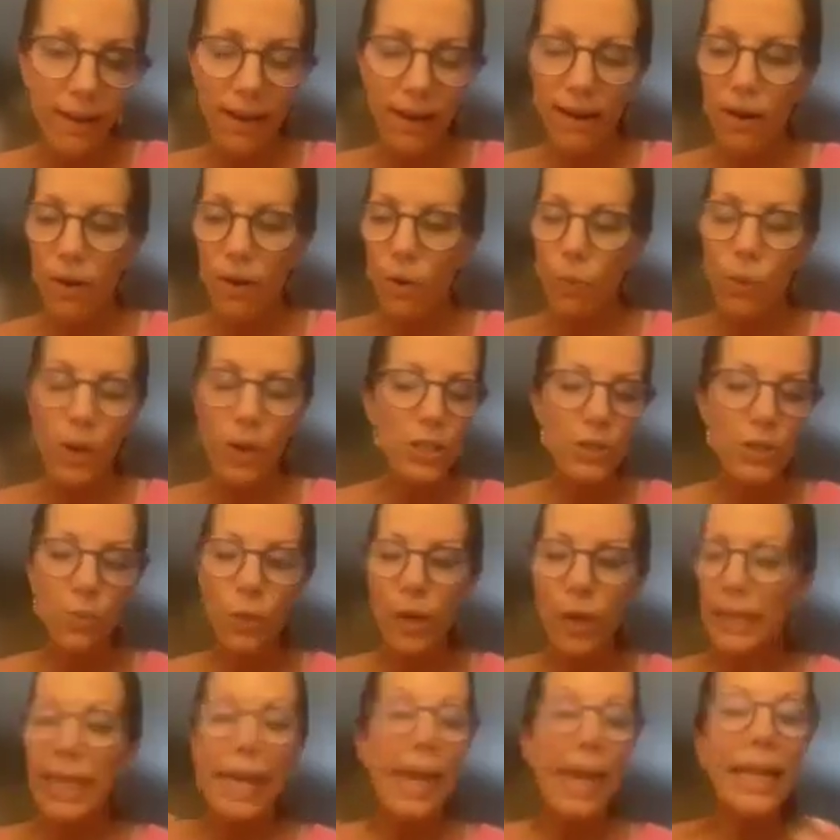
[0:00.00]
Or what
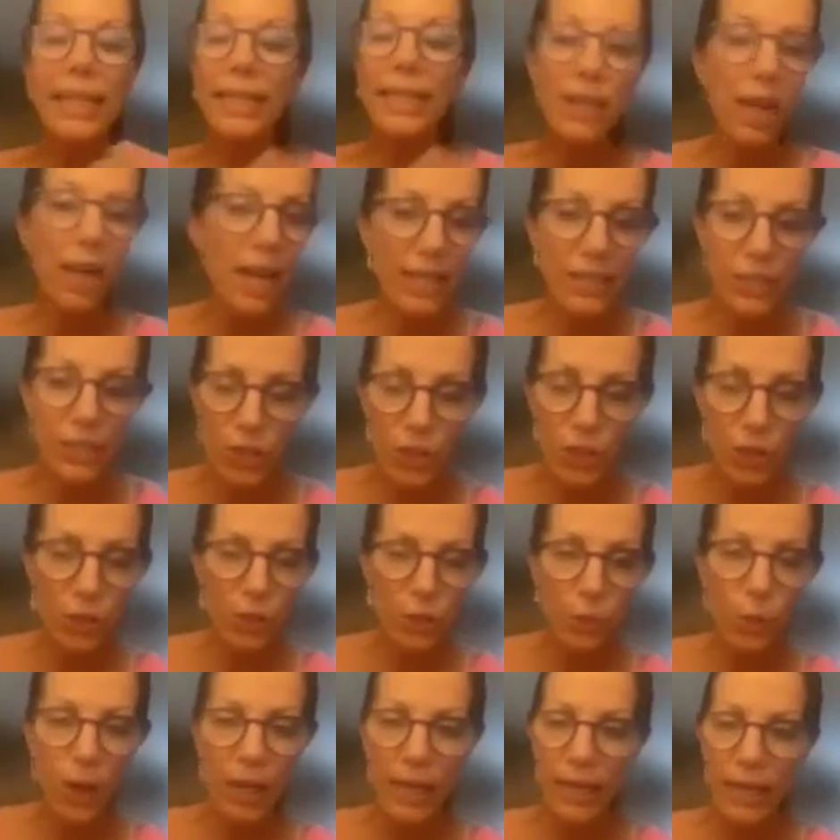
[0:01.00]
can't I
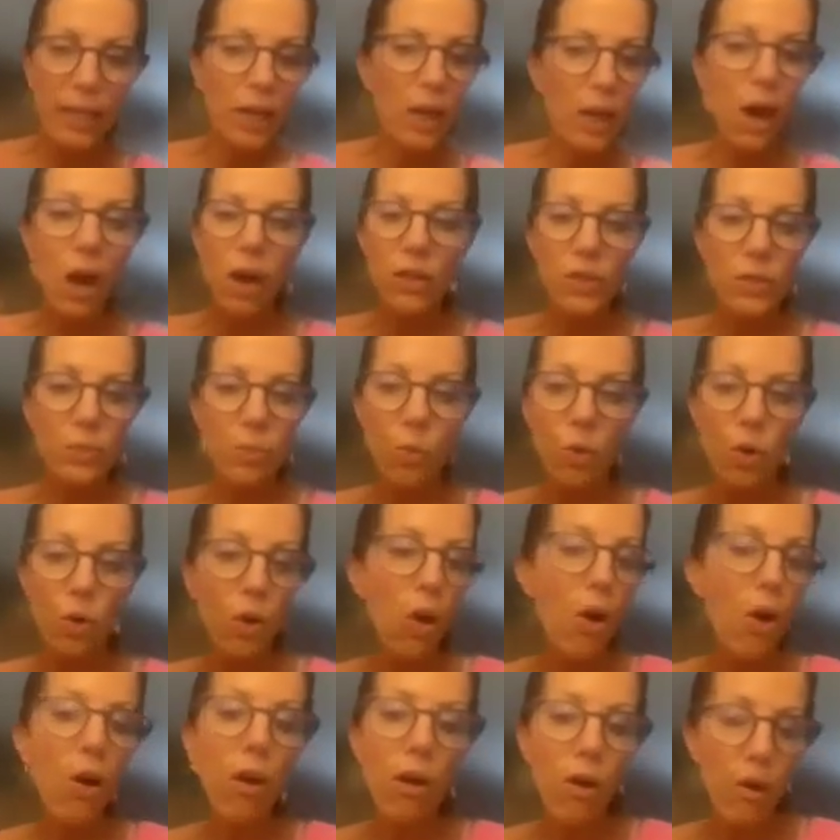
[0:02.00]
do? What can cause
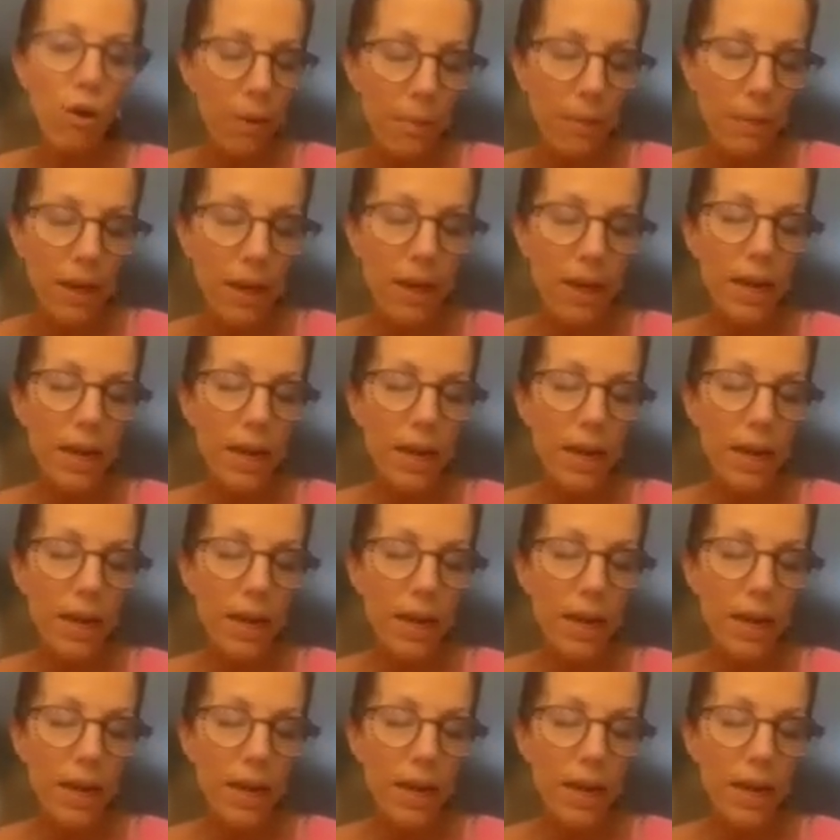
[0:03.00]
more harm?